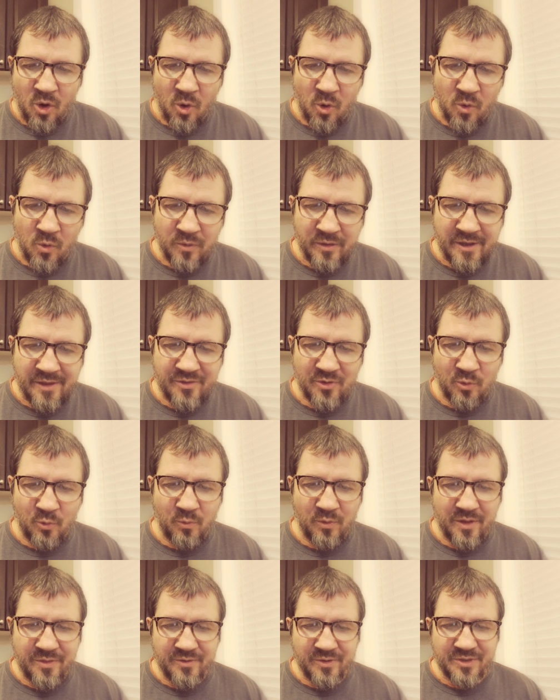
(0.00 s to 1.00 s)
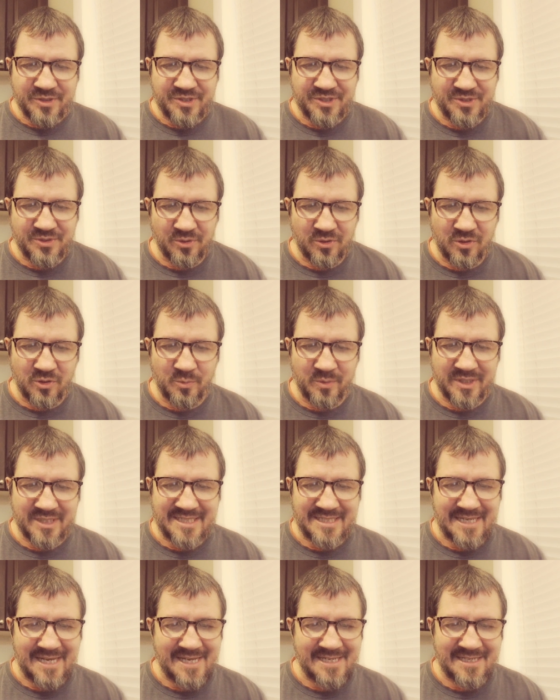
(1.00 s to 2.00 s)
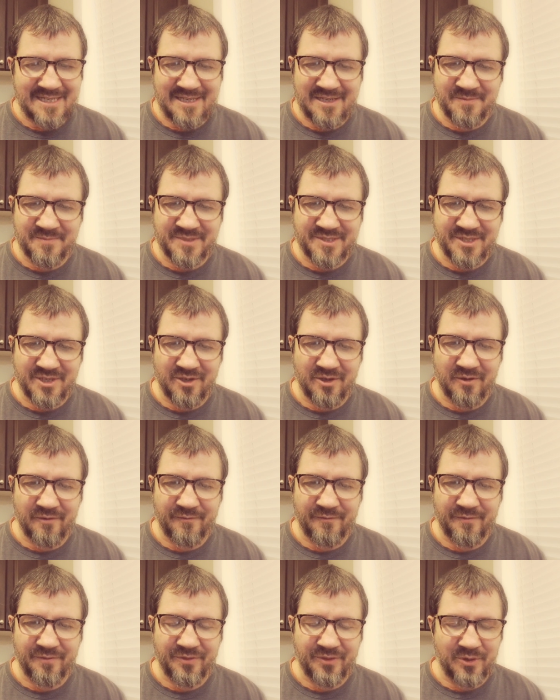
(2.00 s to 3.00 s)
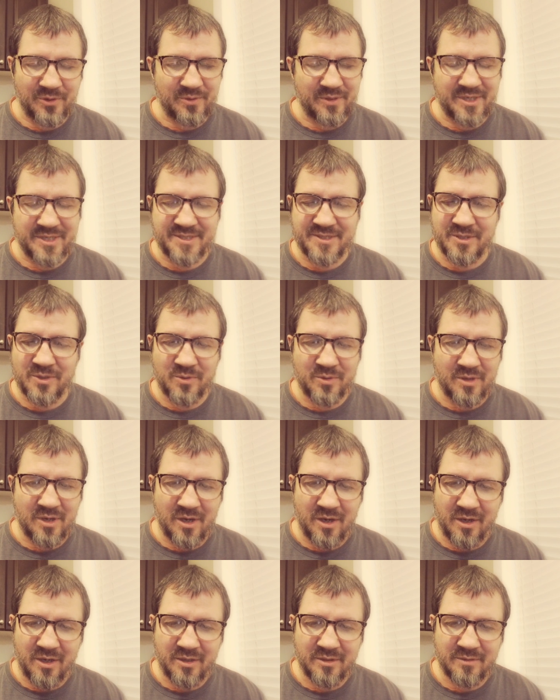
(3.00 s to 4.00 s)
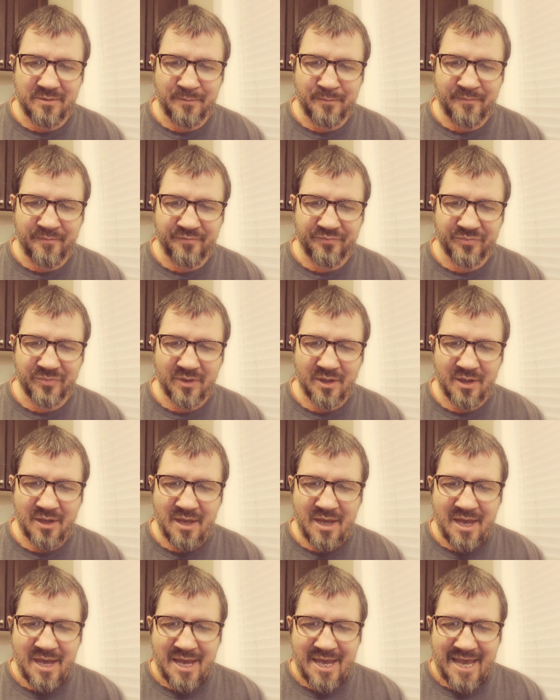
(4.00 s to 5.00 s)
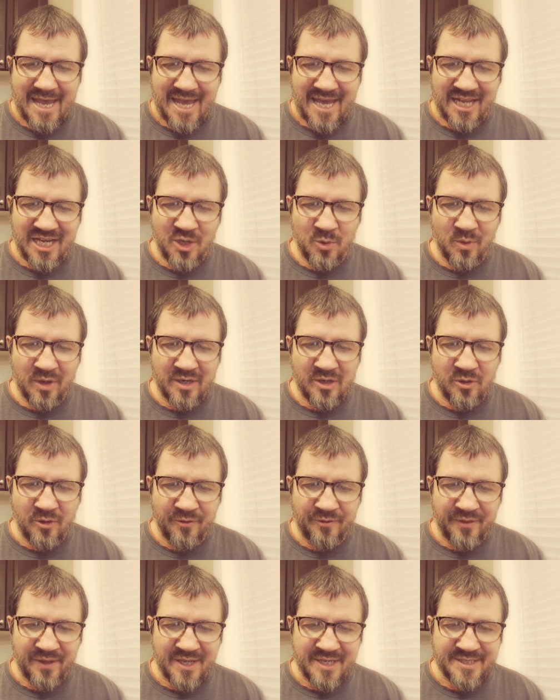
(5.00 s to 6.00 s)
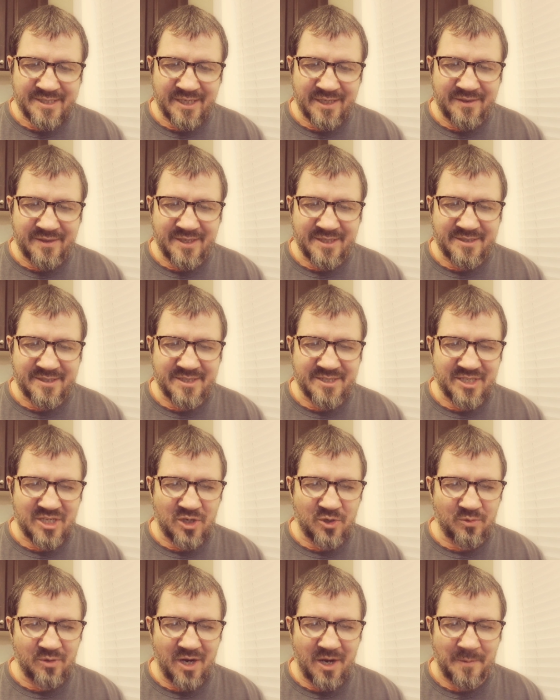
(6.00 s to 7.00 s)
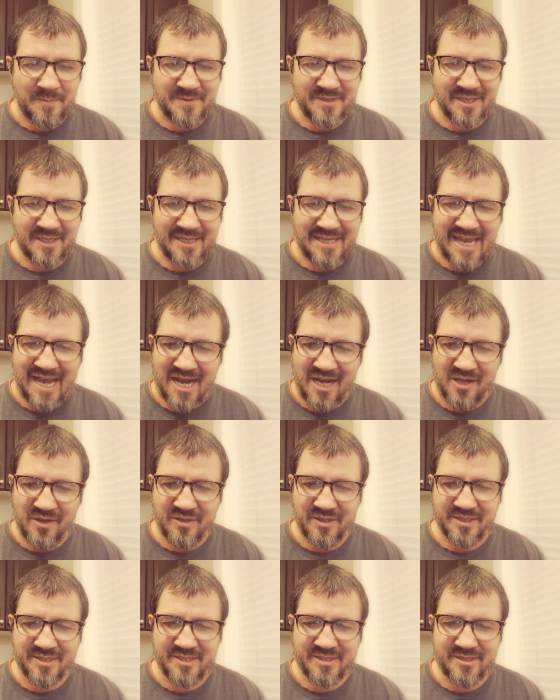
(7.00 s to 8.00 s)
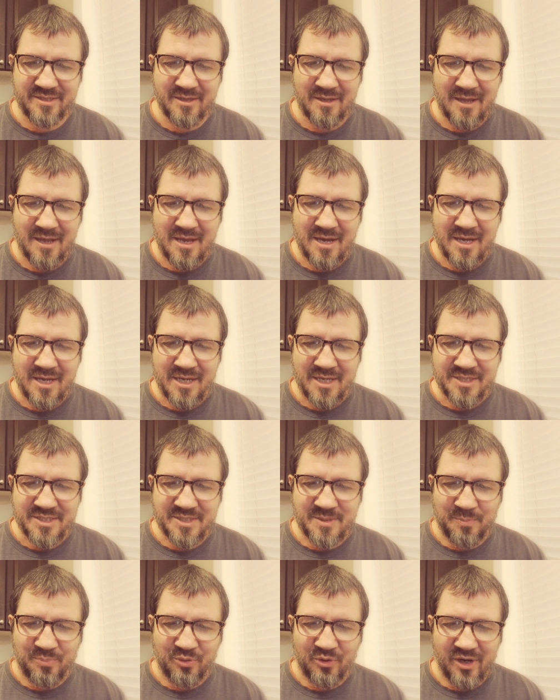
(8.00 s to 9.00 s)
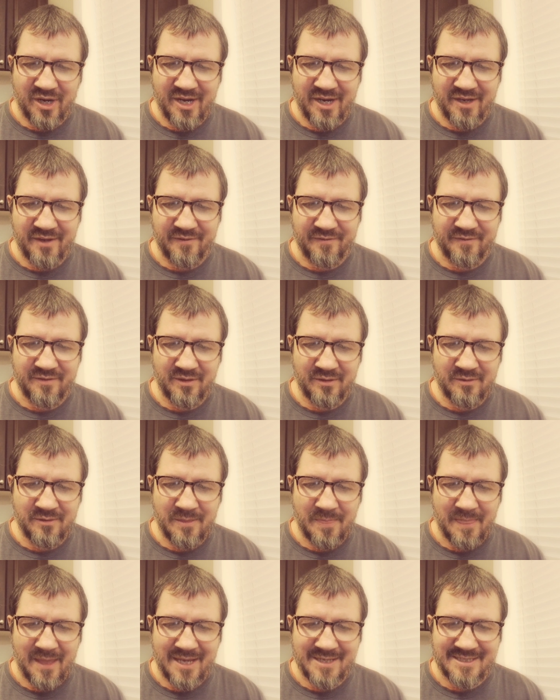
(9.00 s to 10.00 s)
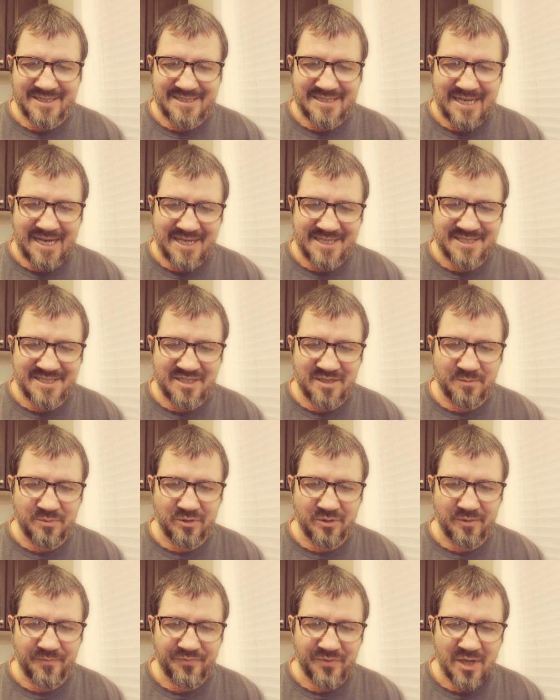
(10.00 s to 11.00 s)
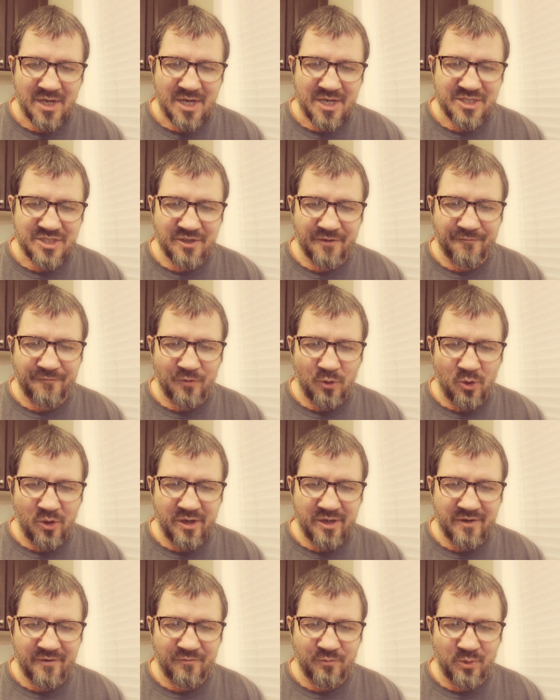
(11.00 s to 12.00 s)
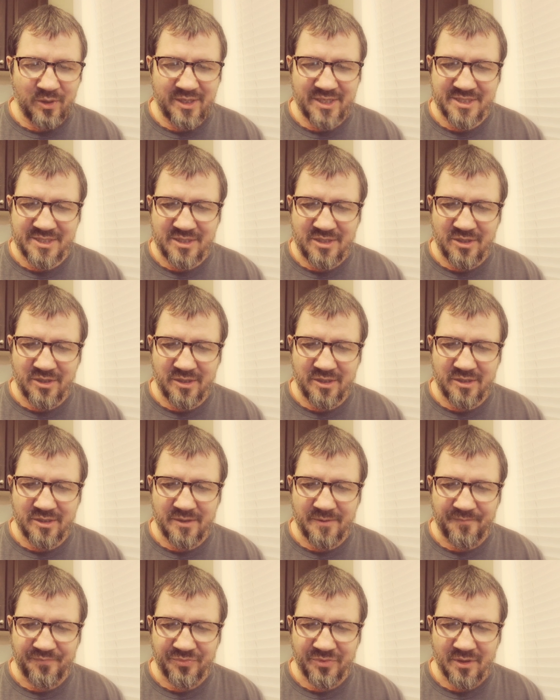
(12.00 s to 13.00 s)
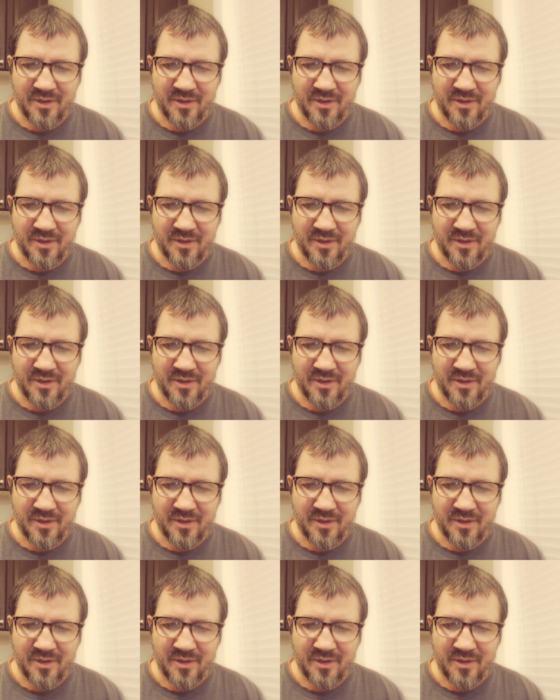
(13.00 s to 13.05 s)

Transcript: Only the withered soul would say to himself, There is no God. Anyone who thinks like this is corrupt and calloused depraved and detestable, devoid of what is good.